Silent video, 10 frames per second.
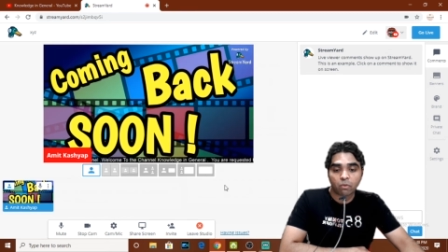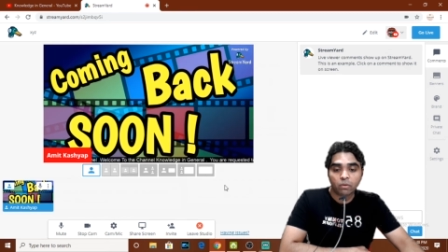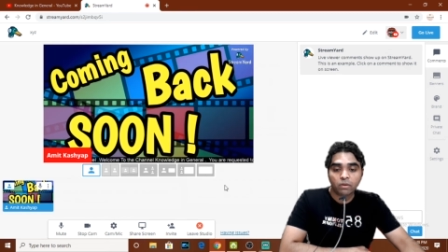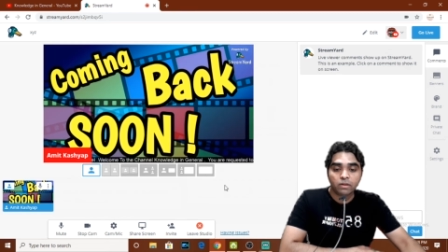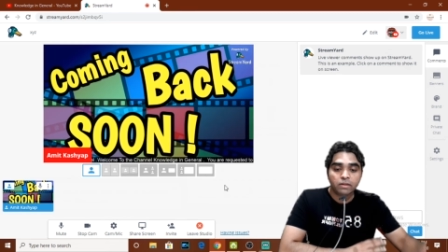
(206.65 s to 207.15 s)

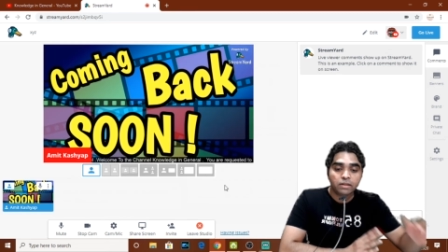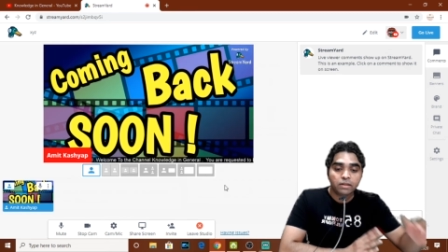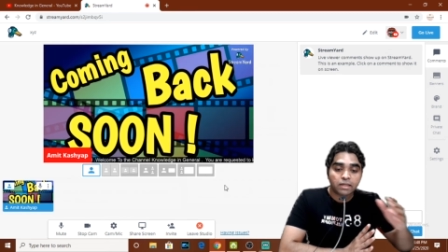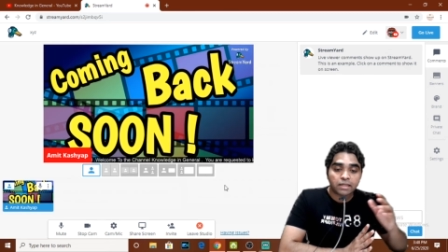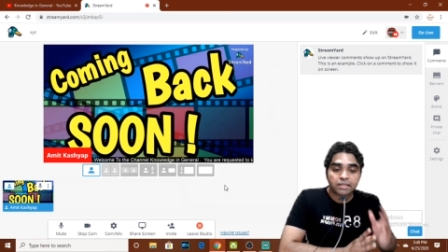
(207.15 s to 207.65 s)
this is
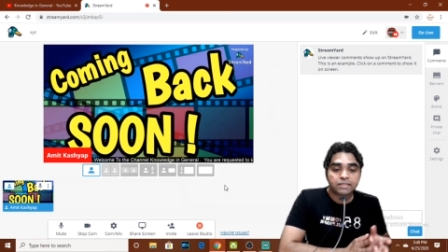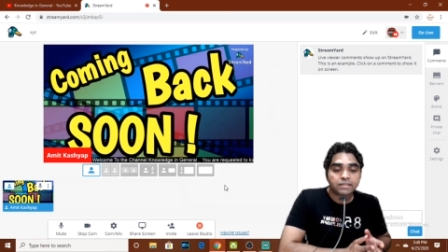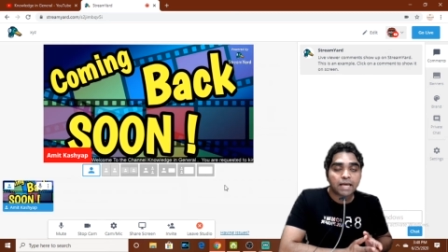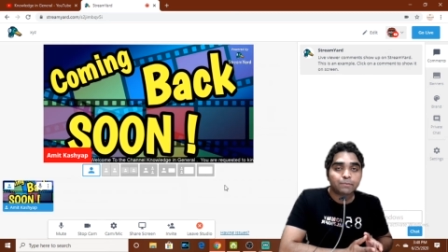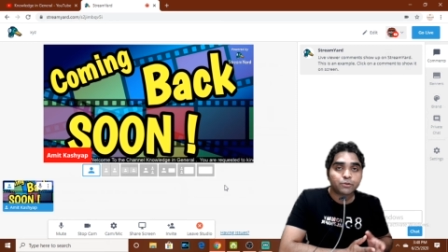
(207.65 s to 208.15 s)
capturing my
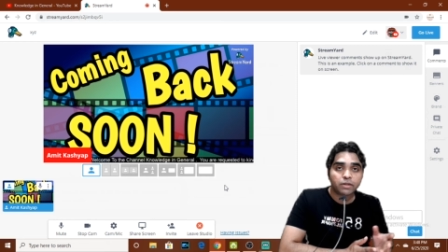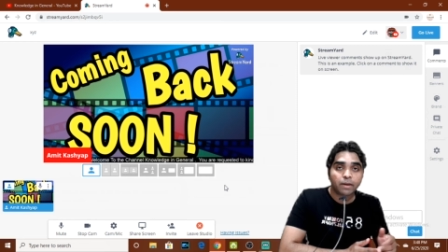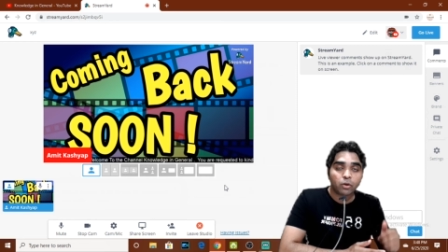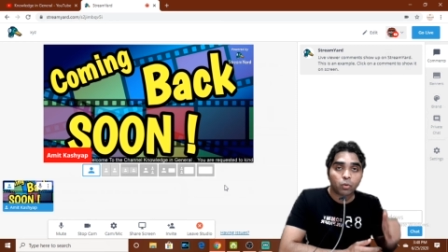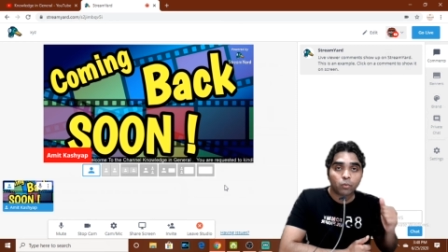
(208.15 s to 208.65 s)
obs
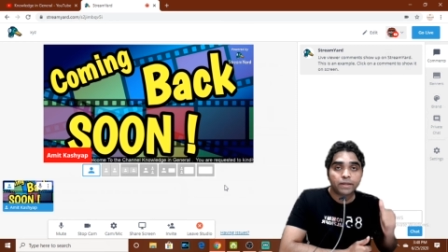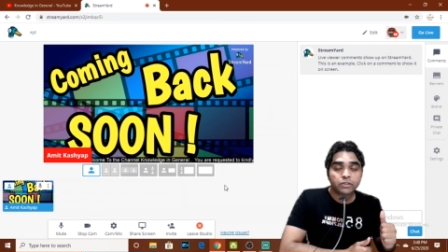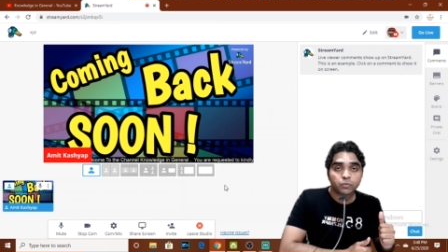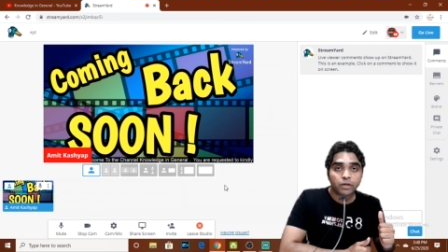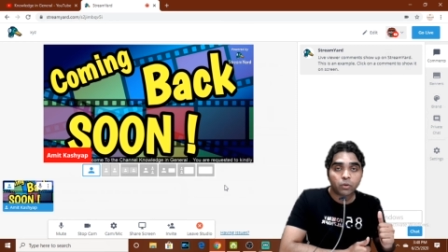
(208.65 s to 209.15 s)
window
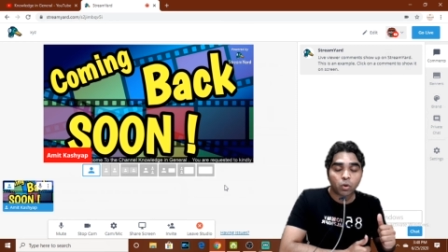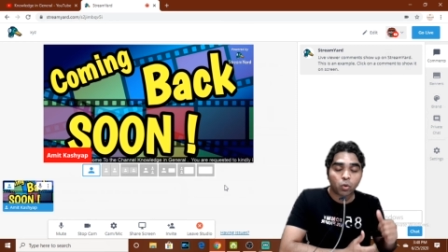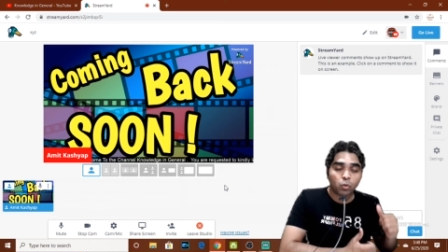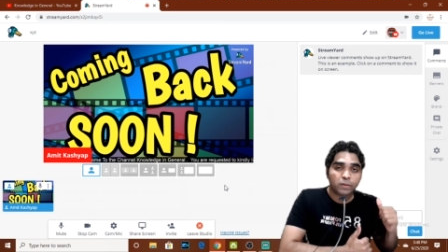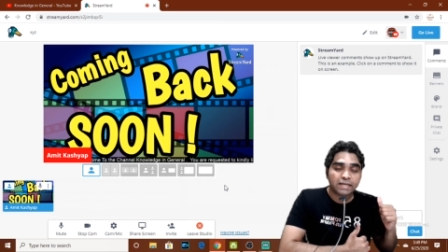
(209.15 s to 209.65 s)
obs
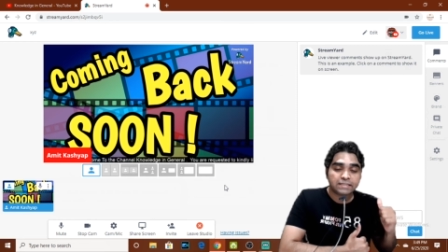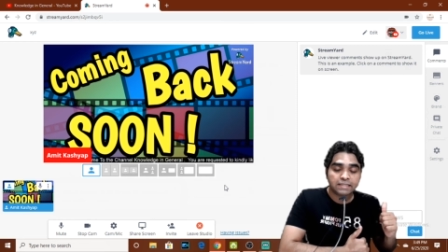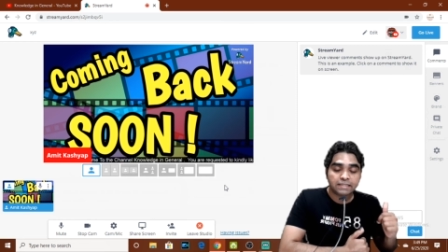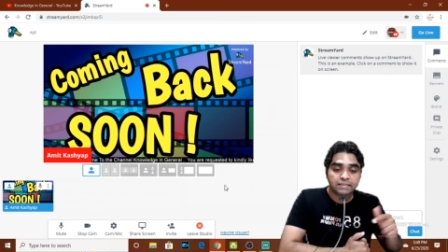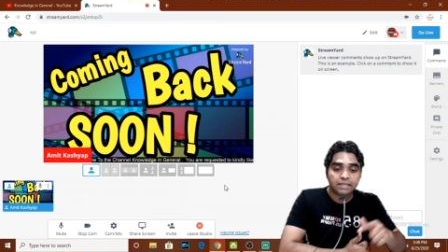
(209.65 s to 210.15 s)
scenes
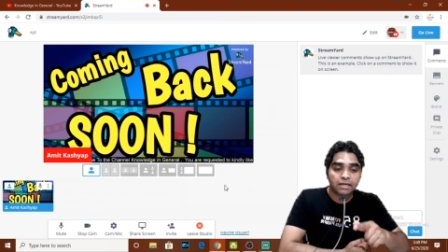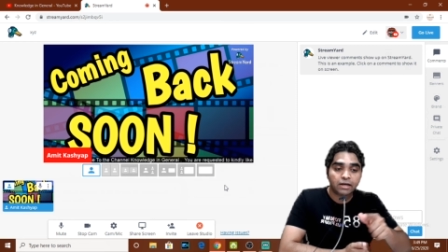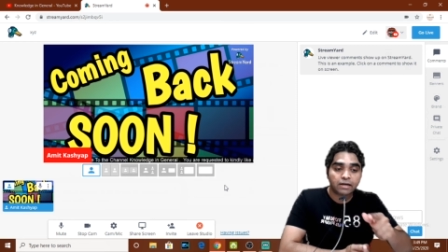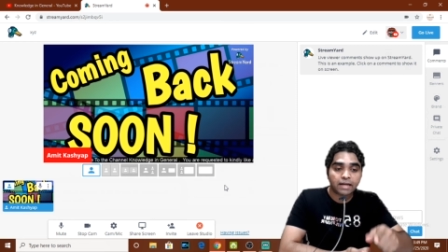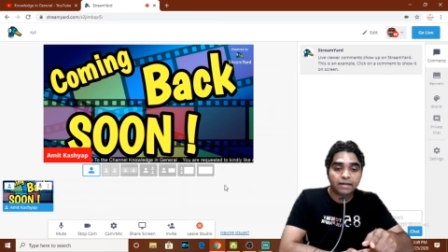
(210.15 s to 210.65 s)
here
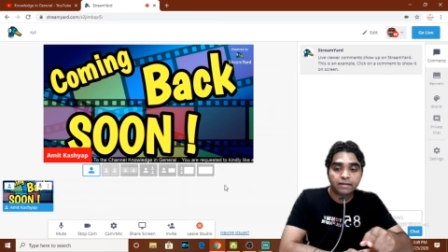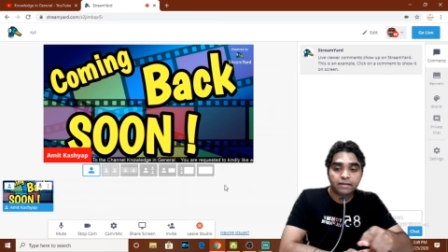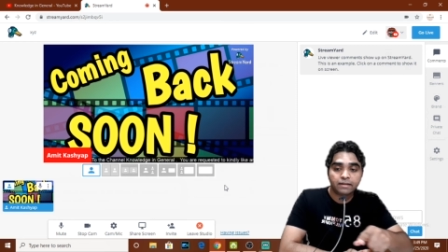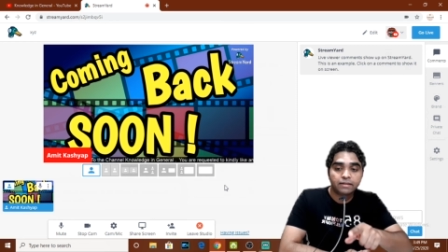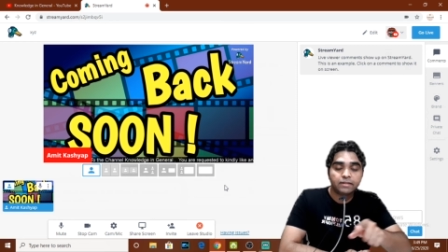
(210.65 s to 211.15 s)
right here in the
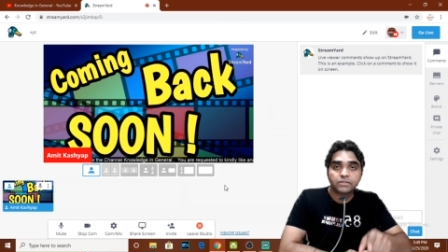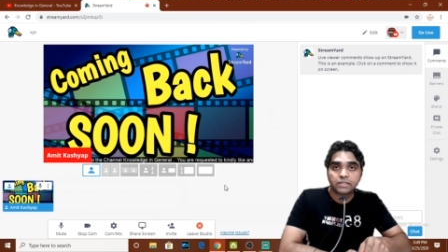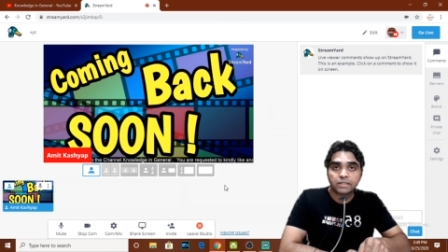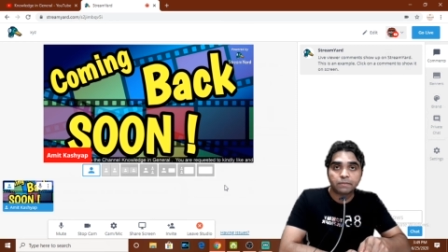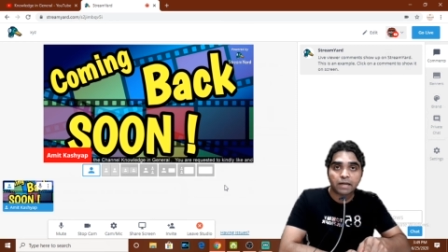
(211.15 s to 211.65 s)

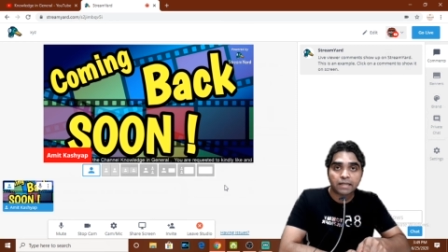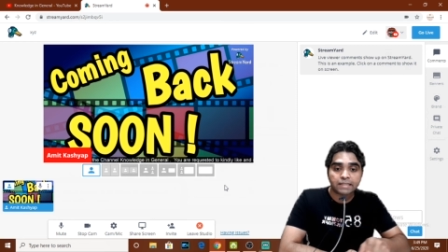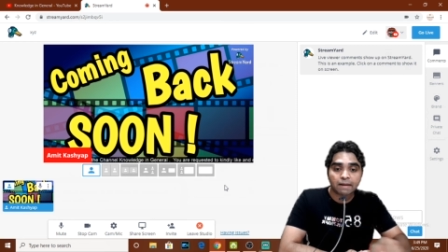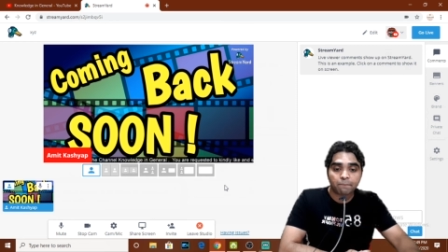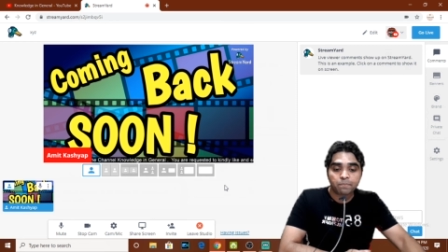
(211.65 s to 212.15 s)
streamyard app
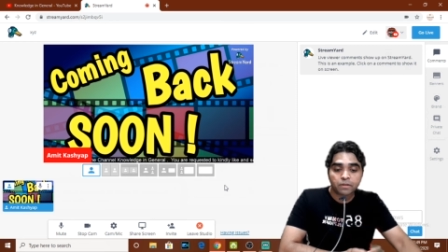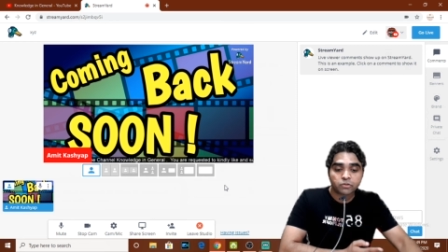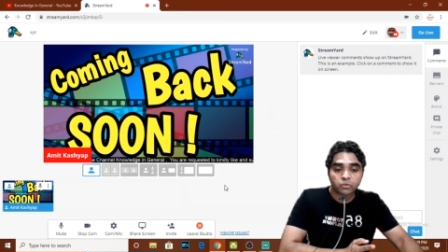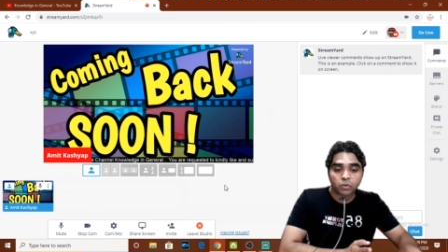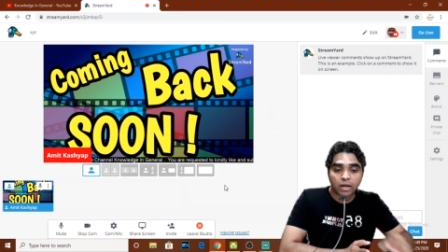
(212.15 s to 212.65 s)
so i
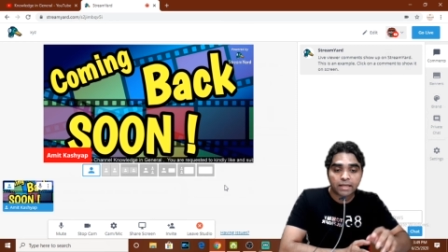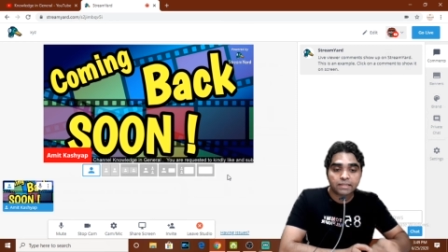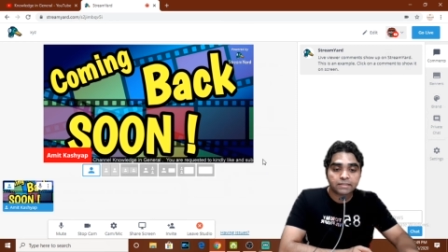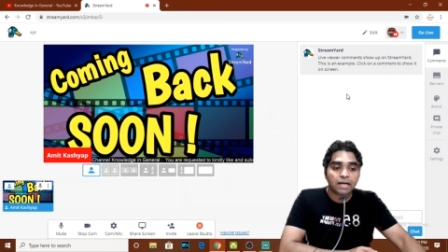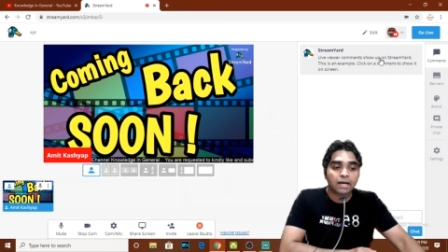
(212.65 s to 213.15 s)
can
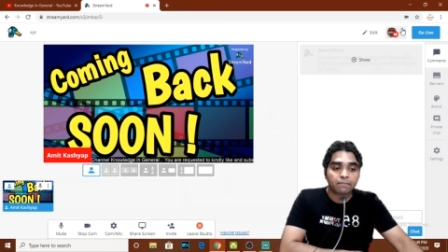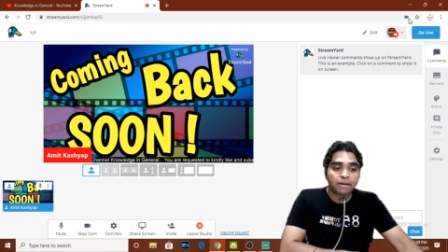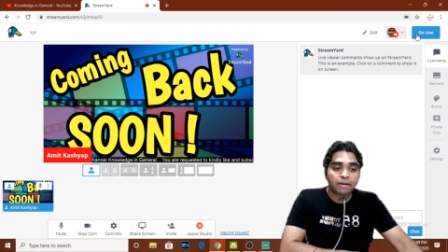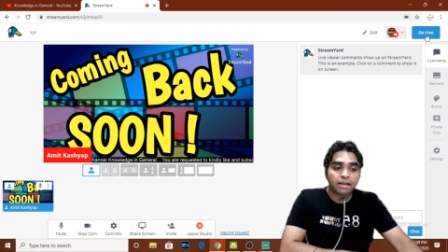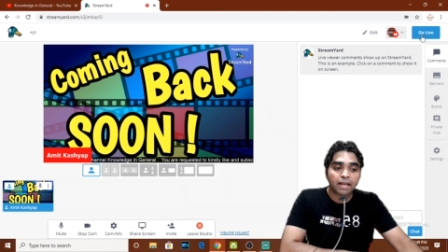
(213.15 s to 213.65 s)
start my
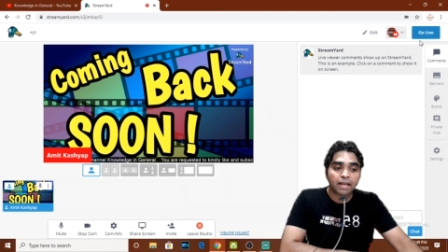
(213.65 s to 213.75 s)
live here